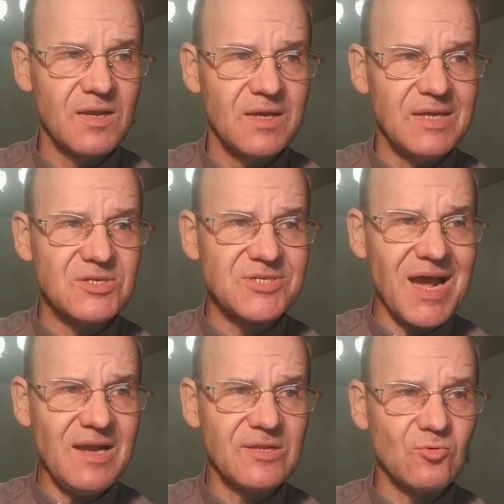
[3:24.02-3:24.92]
In
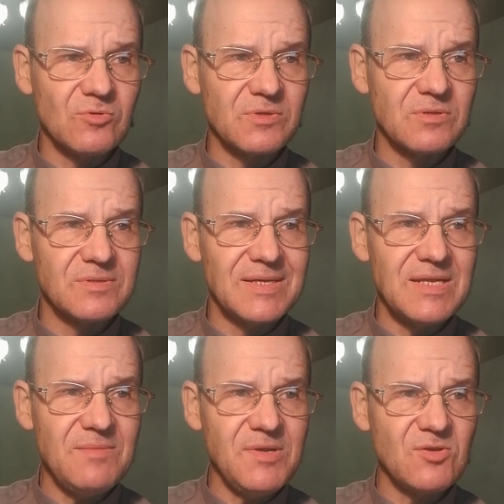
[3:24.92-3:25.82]
childhood, the
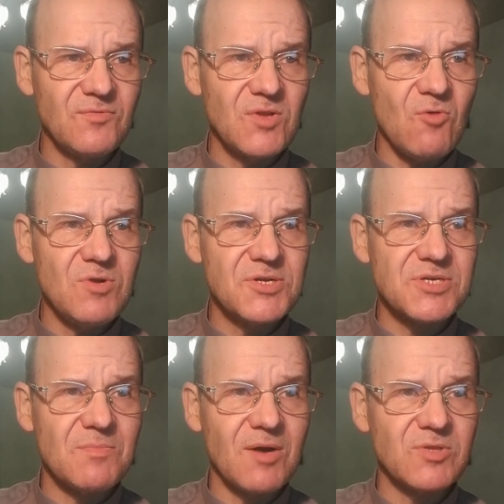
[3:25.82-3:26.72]
limit of knowledge
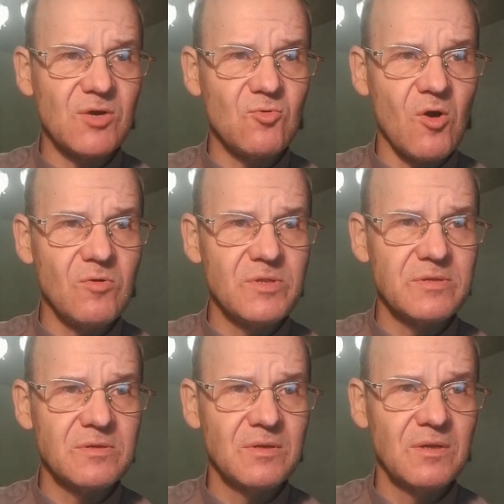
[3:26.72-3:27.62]
about the world
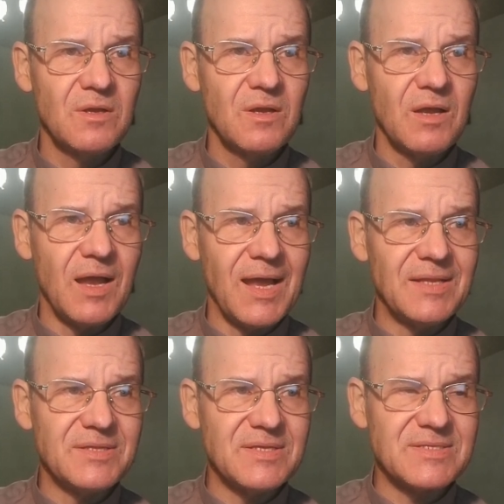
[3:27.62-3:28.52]

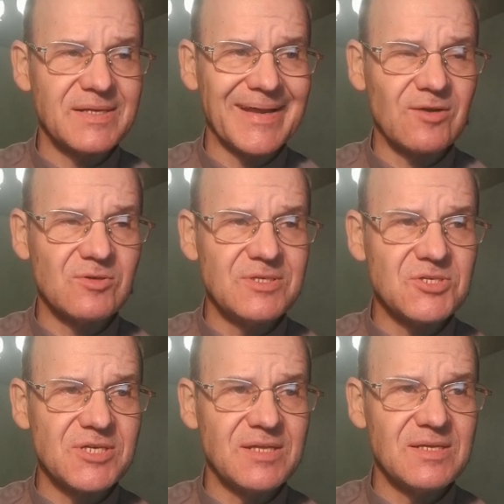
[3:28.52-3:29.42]
and its
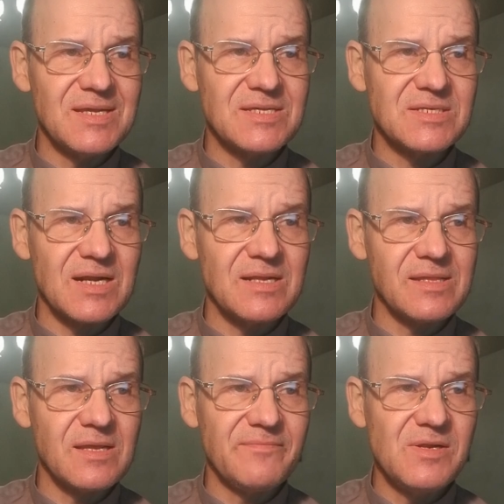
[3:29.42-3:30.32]
recognition is
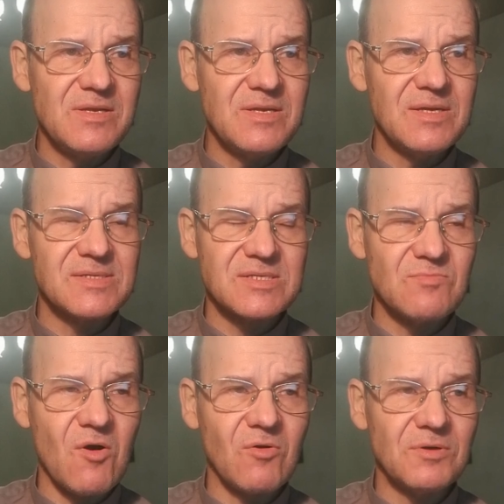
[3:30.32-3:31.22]
relatively
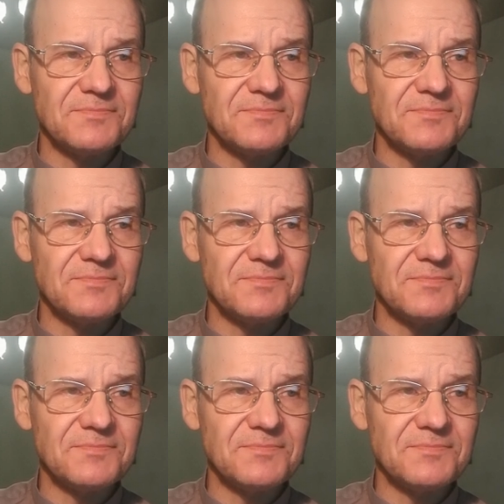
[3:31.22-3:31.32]
small.